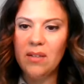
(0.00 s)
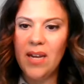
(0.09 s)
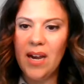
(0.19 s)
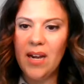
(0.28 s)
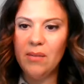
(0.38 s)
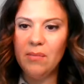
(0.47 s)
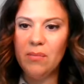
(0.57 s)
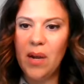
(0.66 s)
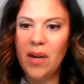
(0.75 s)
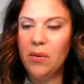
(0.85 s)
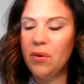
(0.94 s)
Yeah,
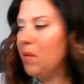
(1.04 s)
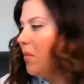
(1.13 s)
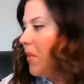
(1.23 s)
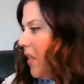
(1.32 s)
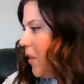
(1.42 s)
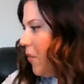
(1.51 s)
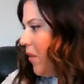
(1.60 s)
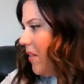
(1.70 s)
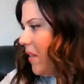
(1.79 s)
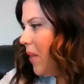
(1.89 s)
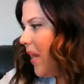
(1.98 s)
I completely agree. And
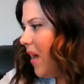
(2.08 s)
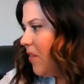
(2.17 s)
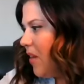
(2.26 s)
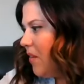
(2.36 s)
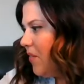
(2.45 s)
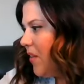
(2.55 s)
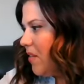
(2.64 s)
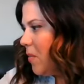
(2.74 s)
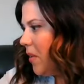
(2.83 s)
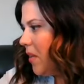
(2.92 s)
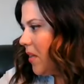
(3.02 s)
then we have on
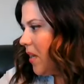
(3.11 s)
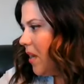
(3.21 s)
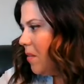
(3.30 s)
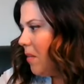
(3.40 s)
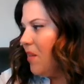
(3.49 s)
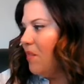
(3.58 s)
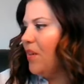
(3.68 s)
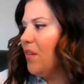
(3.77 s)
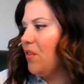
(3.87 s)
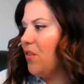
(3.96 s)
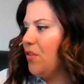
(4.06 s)
Facebook, I feel
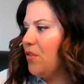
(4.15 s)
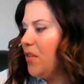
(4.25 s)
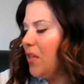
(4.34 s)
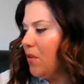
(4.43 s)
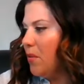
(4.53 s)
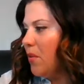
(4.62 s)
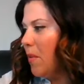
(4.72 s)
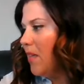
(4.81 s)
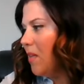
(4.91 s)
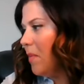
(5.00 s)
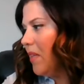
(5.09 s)
it's the studio's
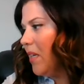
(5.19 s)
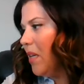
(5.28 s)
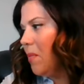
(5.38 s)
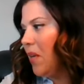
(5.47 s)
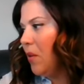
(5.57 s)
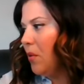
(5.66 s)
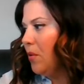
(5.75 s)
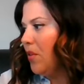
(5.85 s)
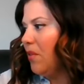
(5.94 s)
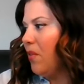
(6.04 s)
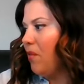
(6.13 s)
responsibility to be
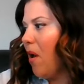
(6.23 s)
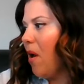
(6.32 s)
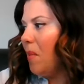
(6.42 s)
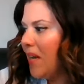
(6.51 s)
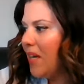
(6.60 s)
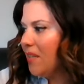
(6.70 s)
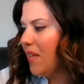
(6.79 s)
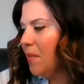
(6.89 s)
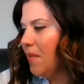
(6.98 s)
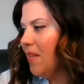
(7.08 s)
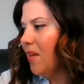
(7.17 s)
inclusive of all body types
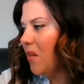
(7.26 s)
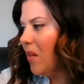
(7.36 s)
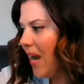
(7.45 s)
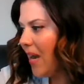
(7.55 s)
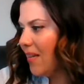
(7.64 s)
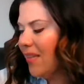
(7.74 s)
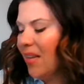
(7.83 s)
in the class.